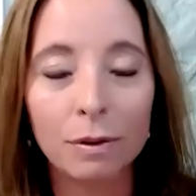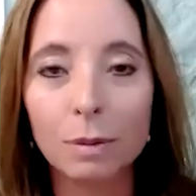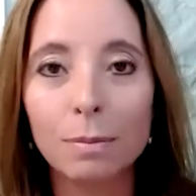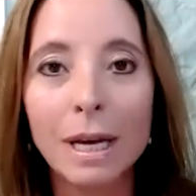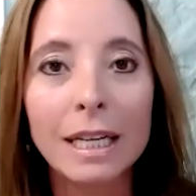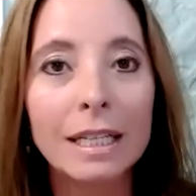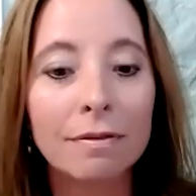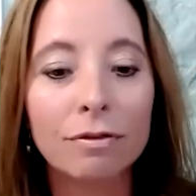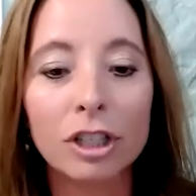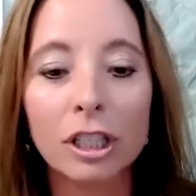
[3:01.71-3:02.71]
And there's many
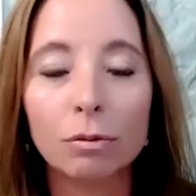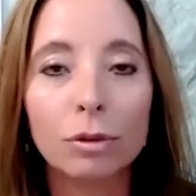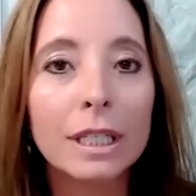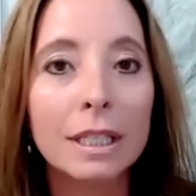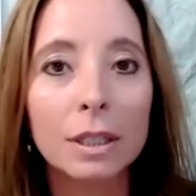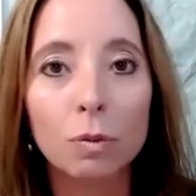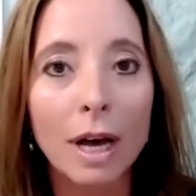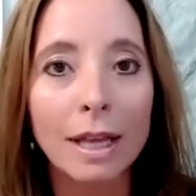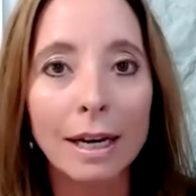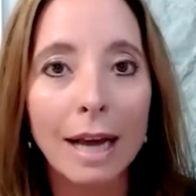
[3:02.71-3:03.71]
different reasons
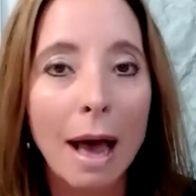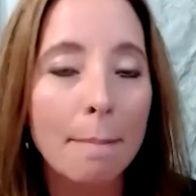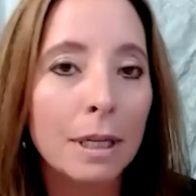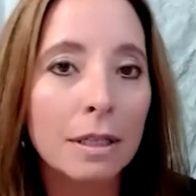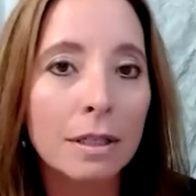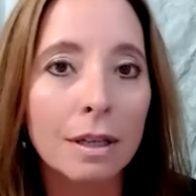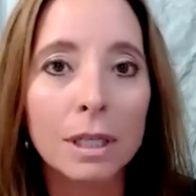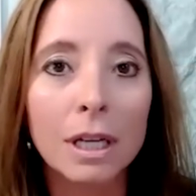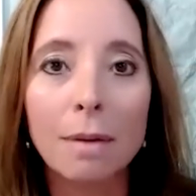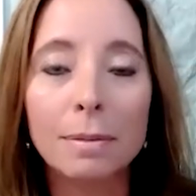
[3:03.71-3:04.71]
why that happens.
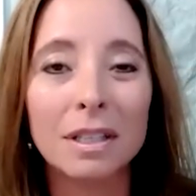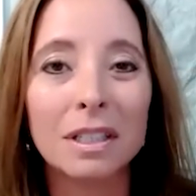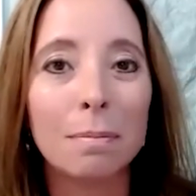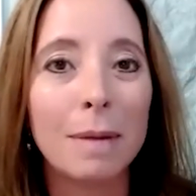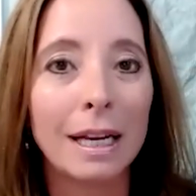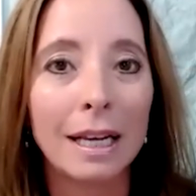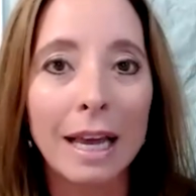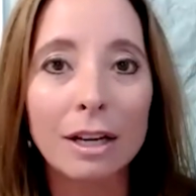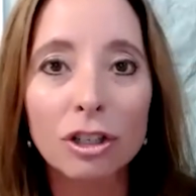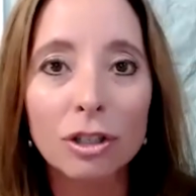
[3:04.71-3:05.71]
Sometimes it's the
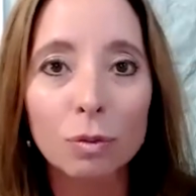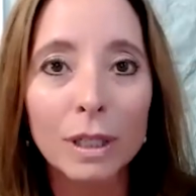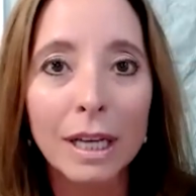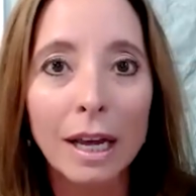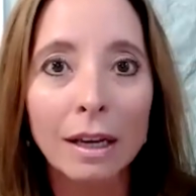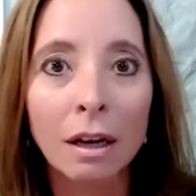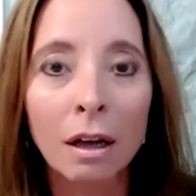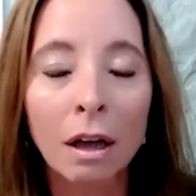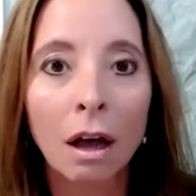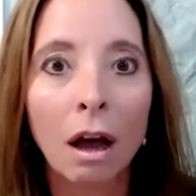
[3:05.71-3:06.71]
medications we take.
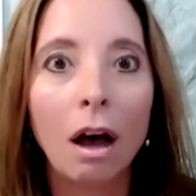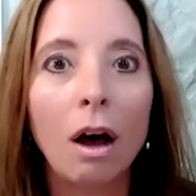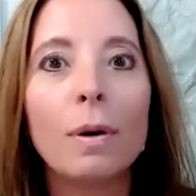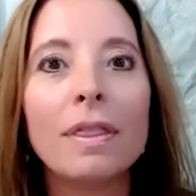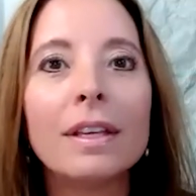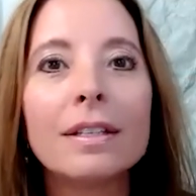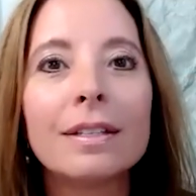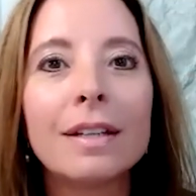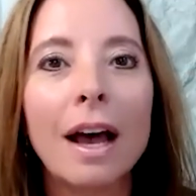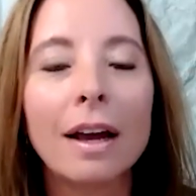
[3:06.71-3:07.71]
Oh, and
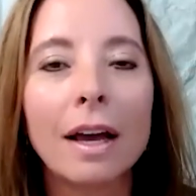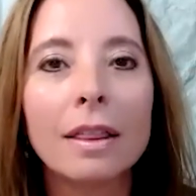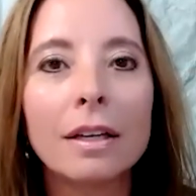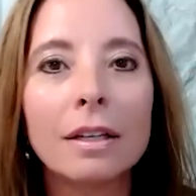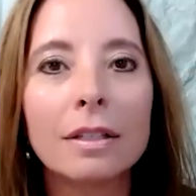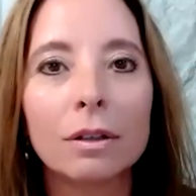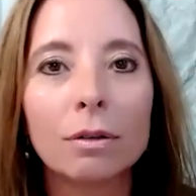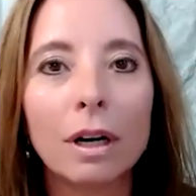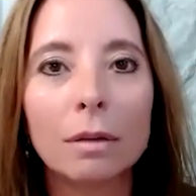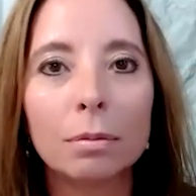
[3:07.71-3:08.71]
this stat I think is
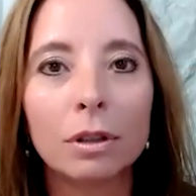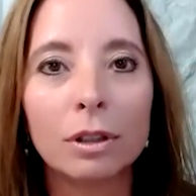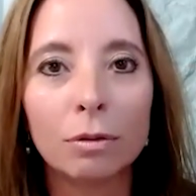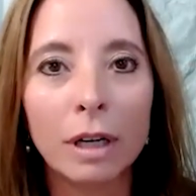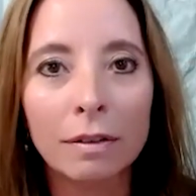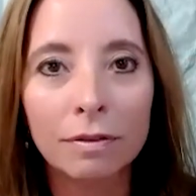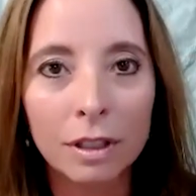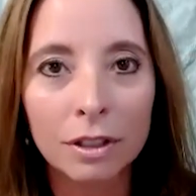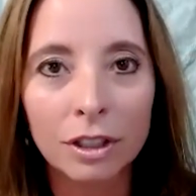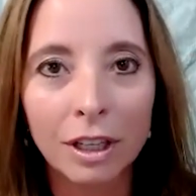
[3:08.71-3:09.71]
incredible. You ready for
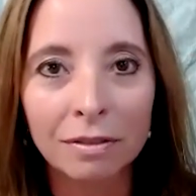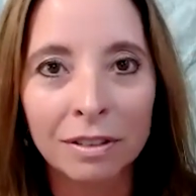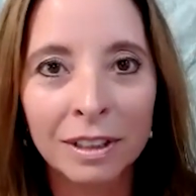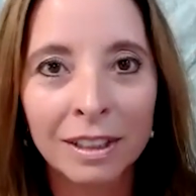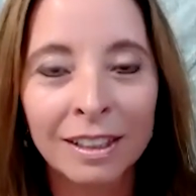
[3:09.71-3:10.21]
this, Jeff?